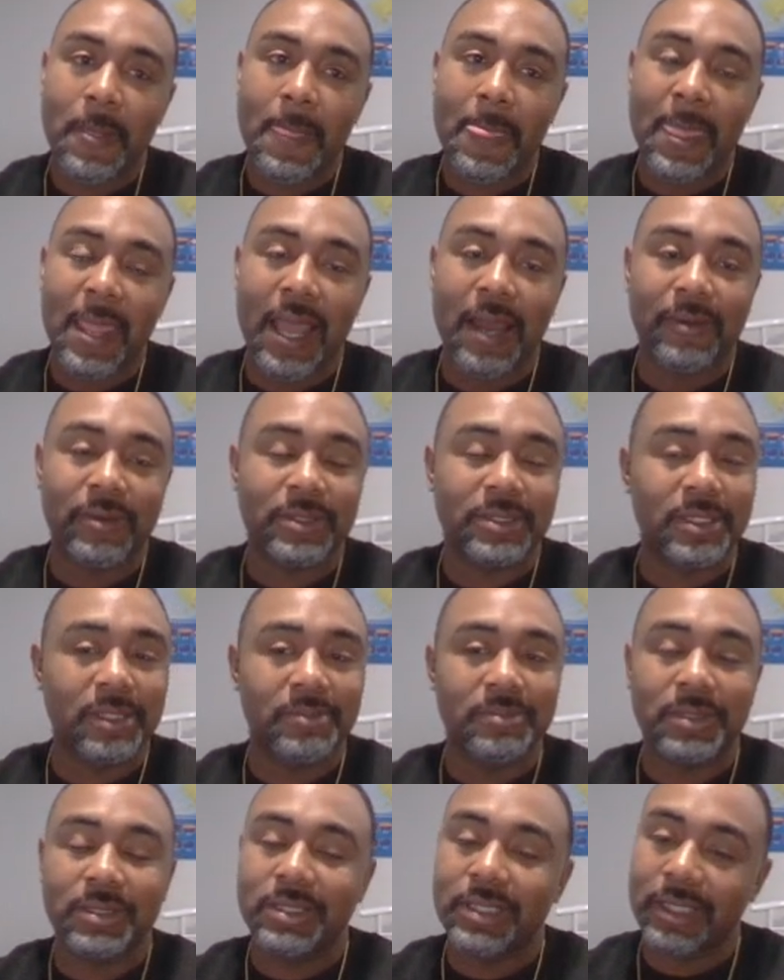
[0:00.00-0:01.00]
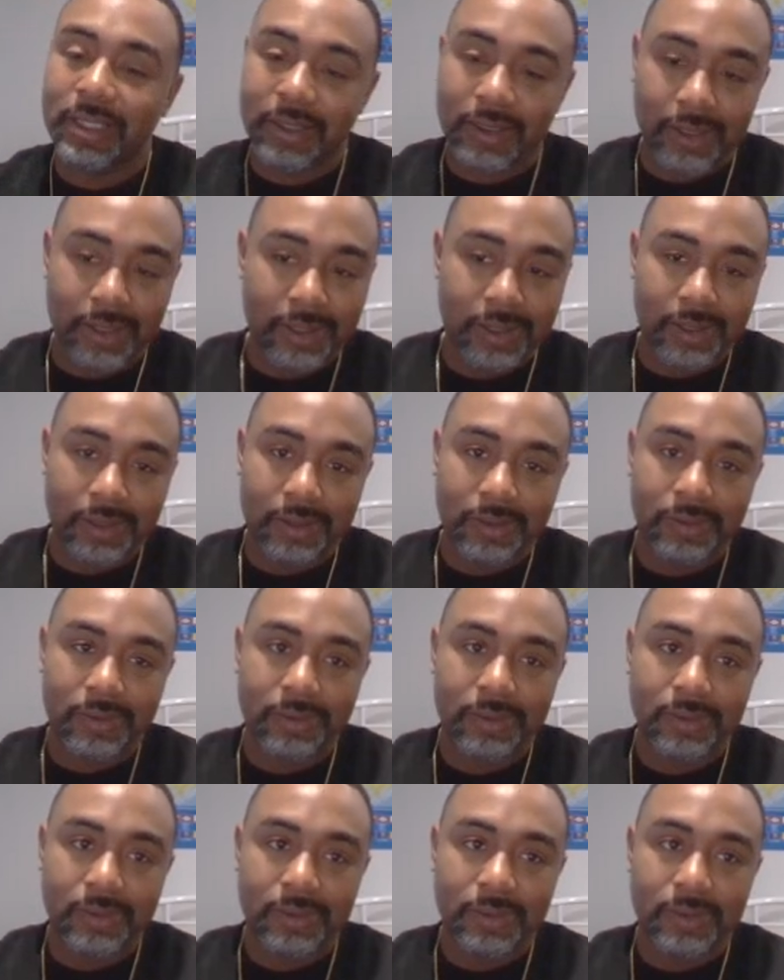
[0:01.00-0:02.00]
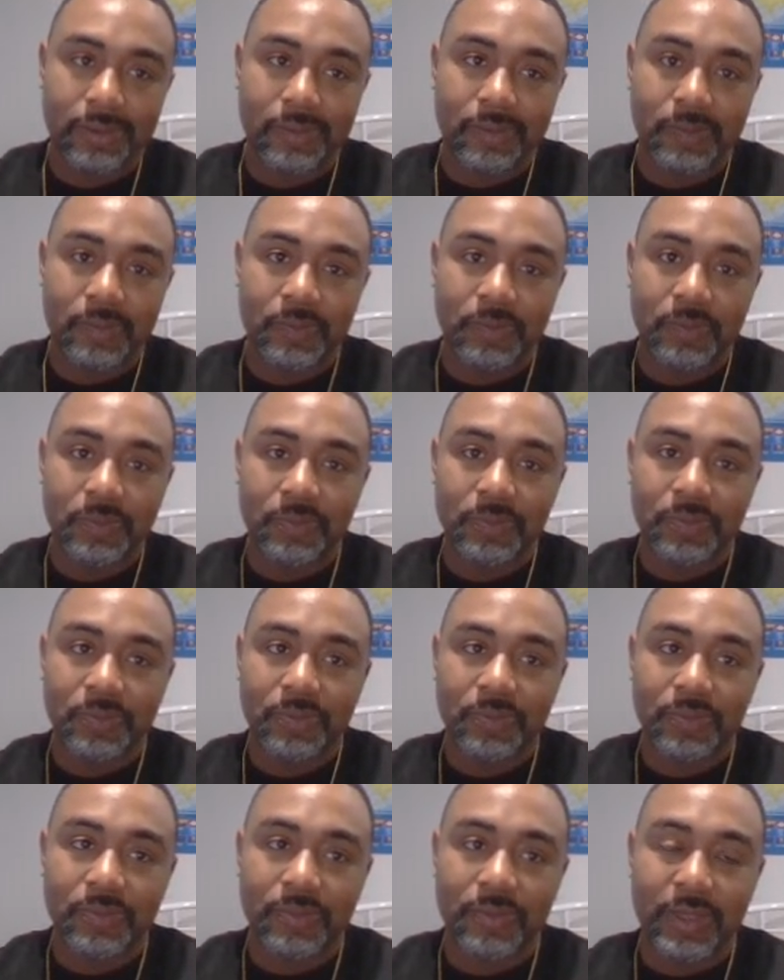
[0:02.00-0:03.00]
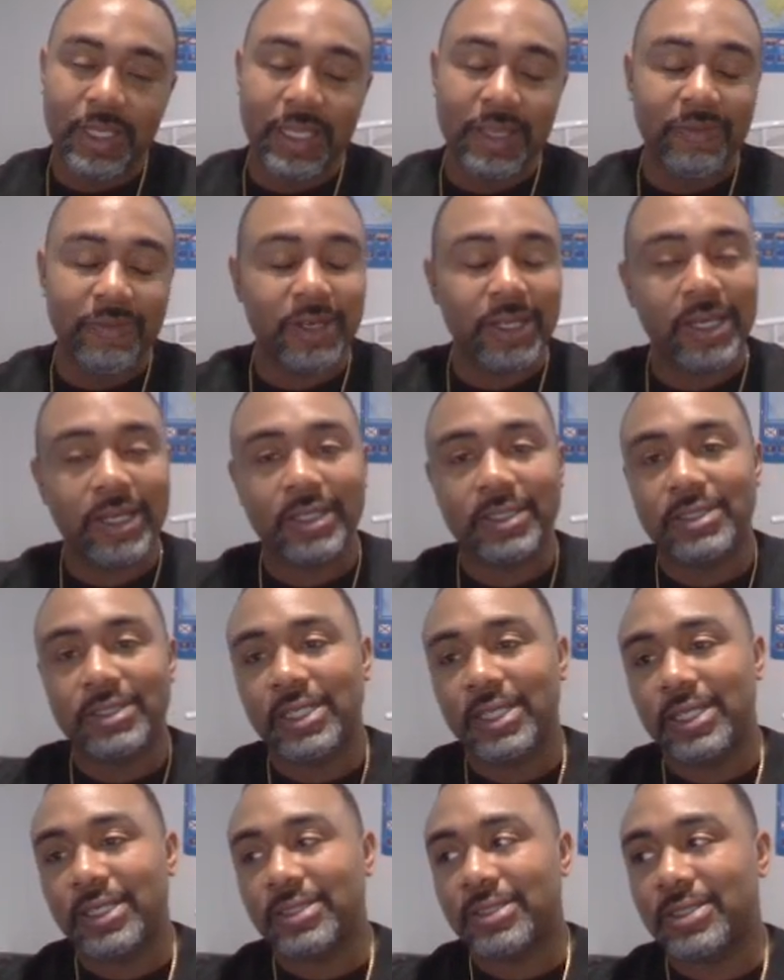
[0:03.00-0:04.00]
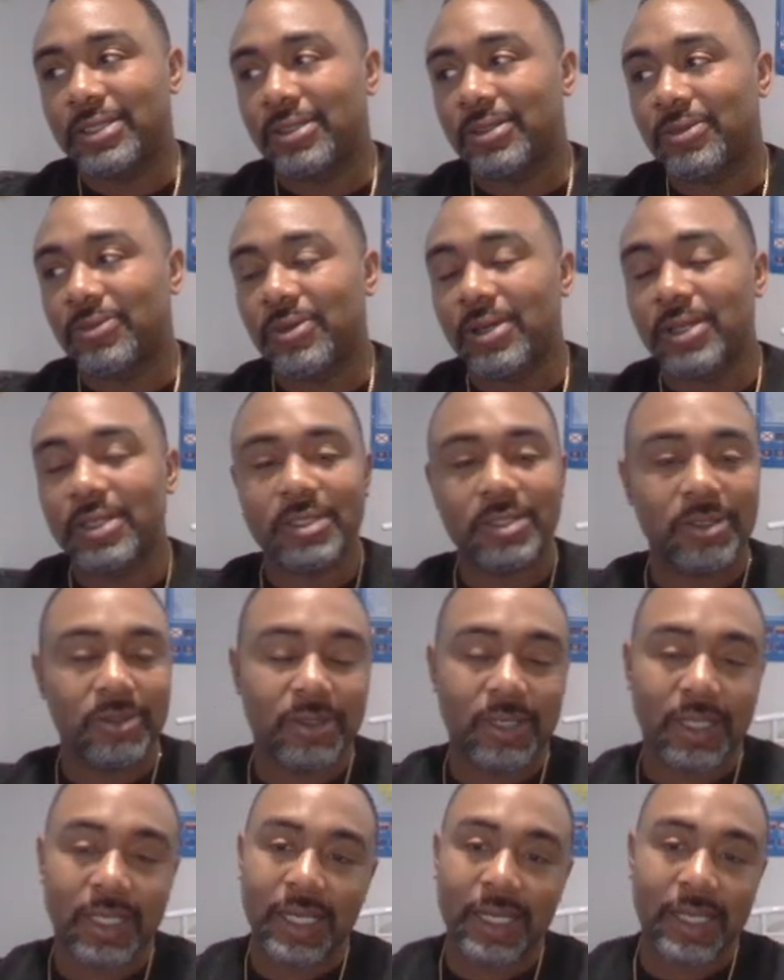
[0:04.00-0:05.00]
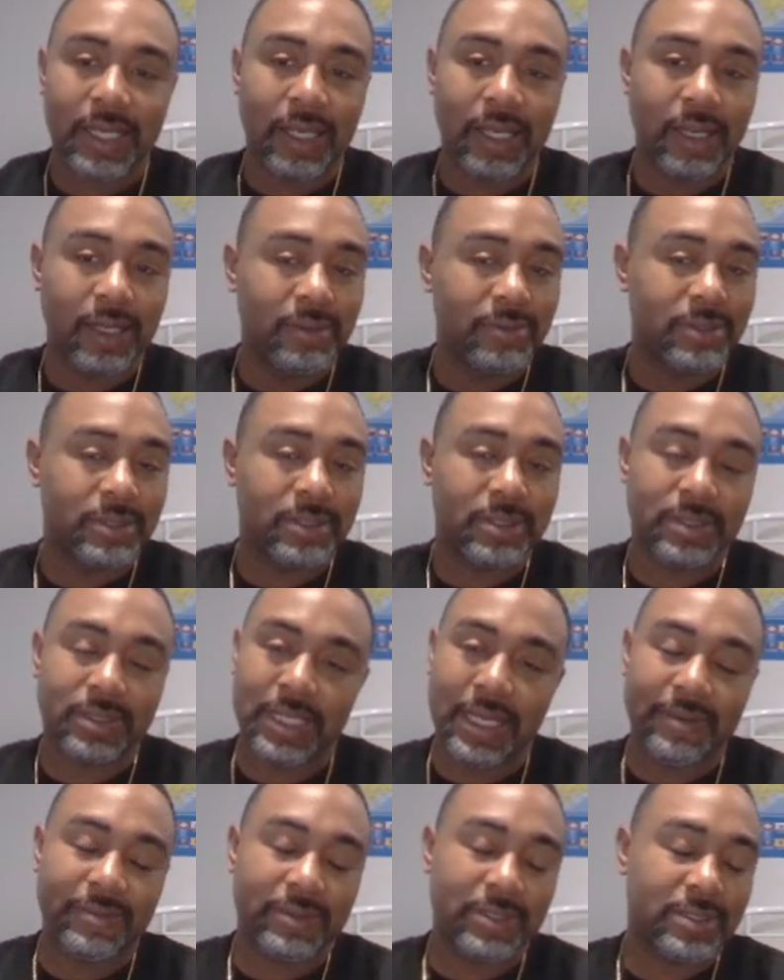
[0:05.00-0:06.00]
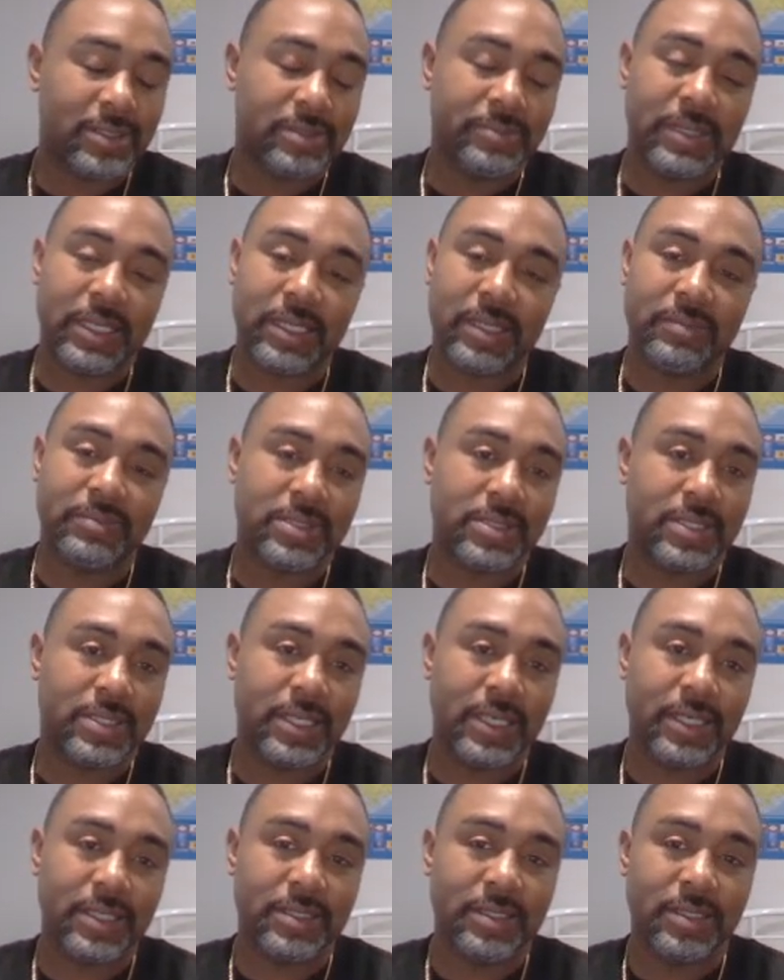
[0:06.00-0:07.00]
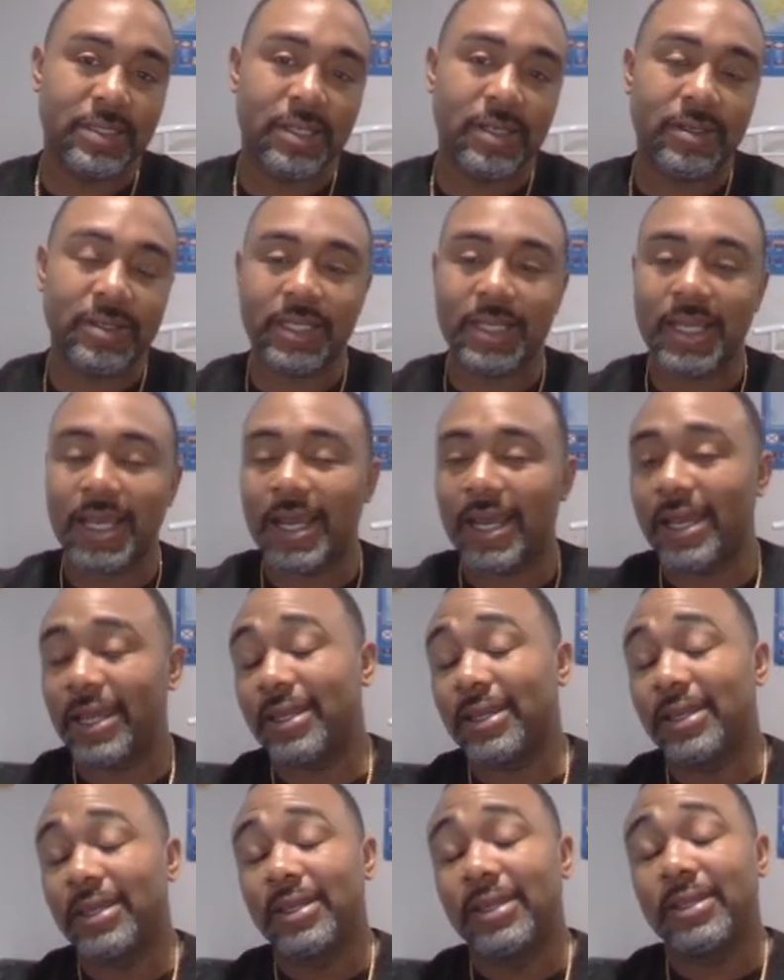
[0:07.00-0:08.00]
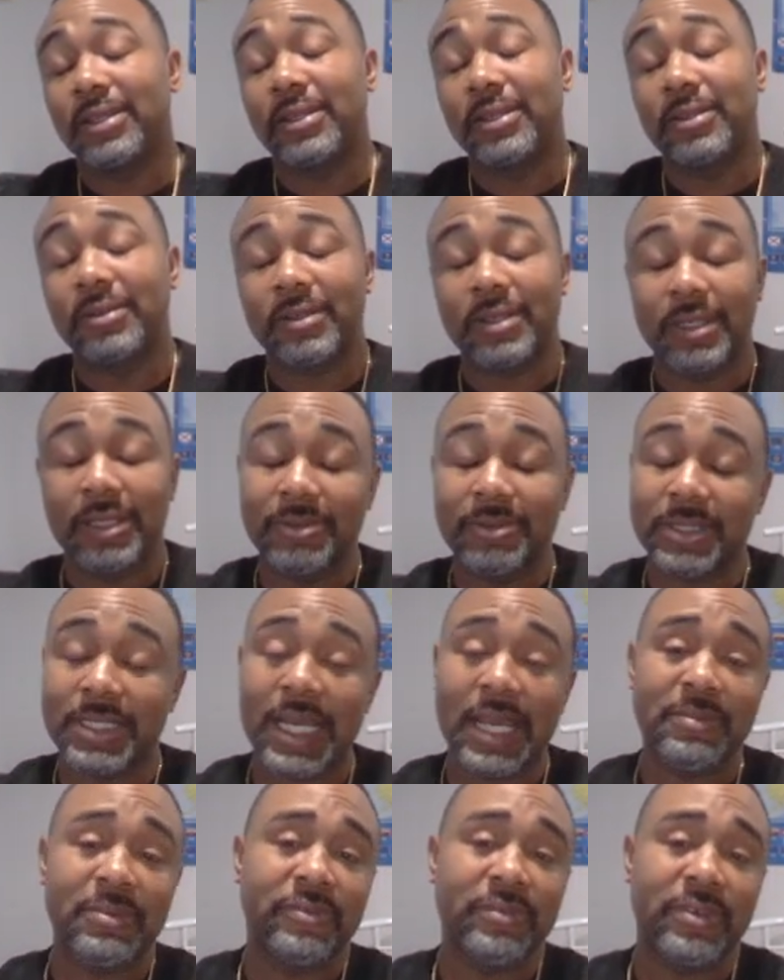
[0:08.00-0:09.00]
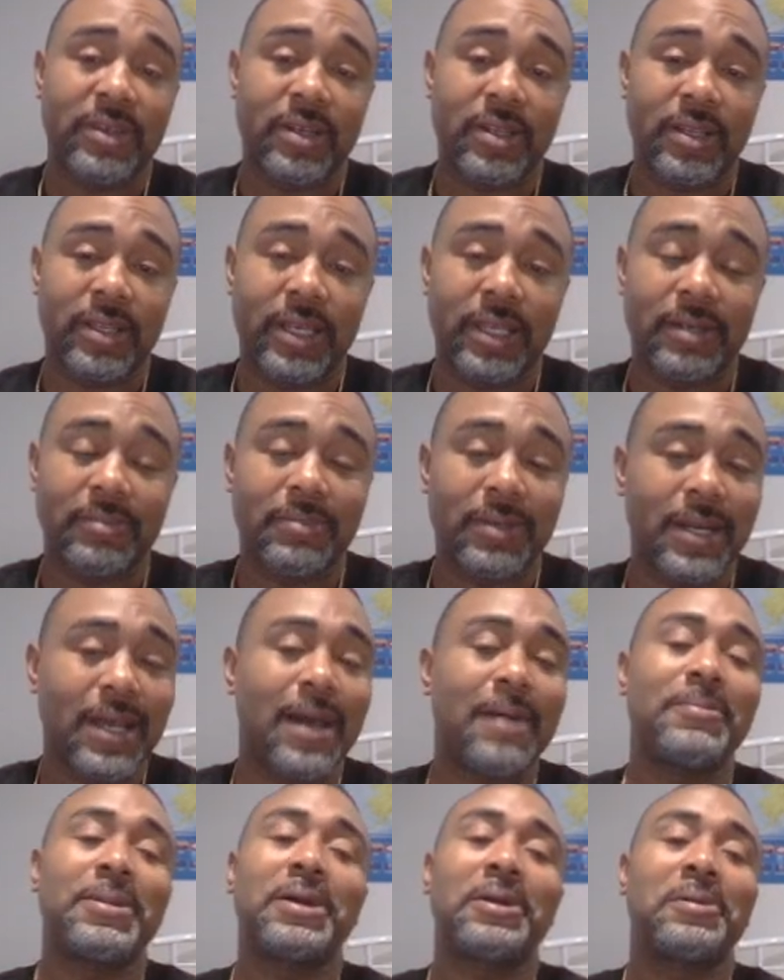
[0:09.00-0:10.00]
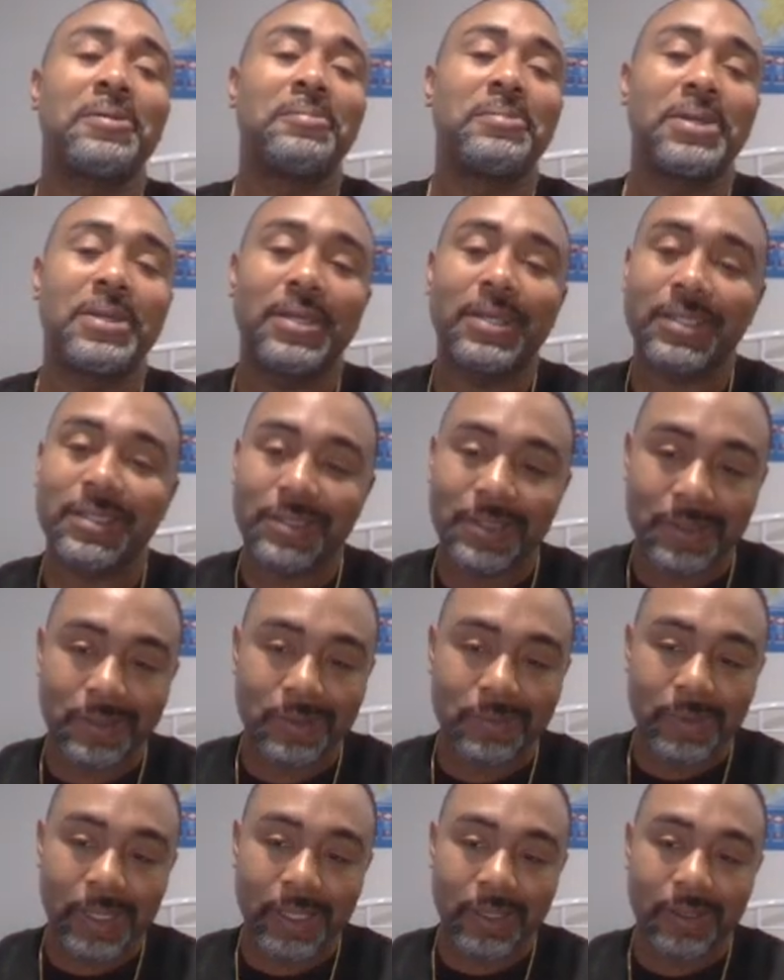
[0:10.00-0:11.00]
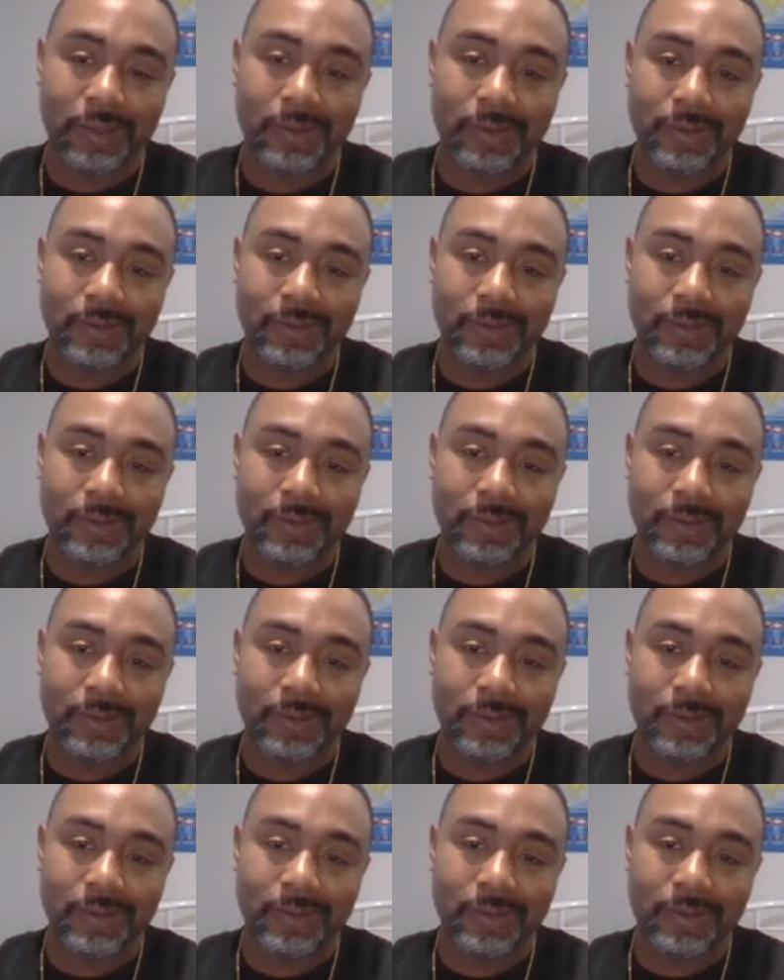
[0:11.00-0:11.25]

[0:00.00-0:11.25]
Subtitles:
I was up material. Even had a chance to run his whole clock out. It was just, I was just making mistakes. You know, the guy, little kid, he was hyperventilating, but I'm not going to be the excuse maker.